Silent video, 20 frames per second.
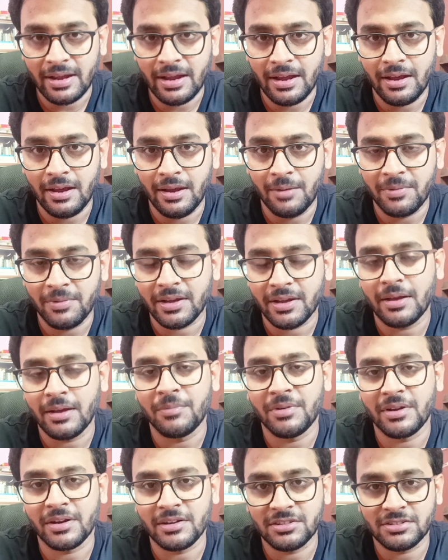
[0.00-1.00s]
uh, MTech,
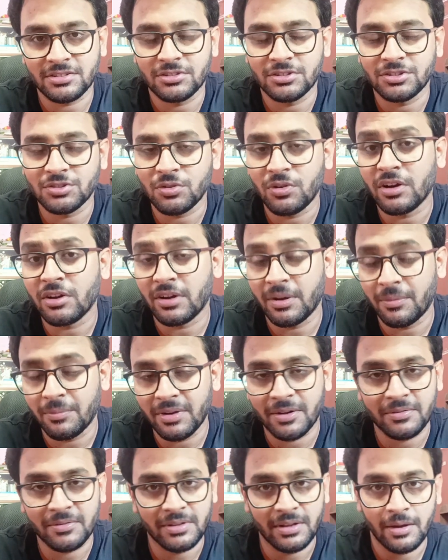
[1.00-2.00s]
MTech research work or
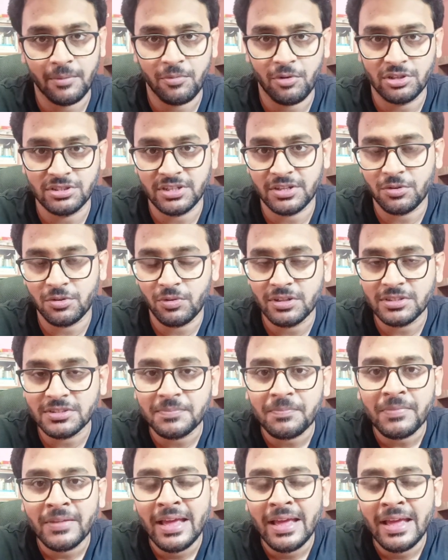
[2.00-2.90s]
MTech project work,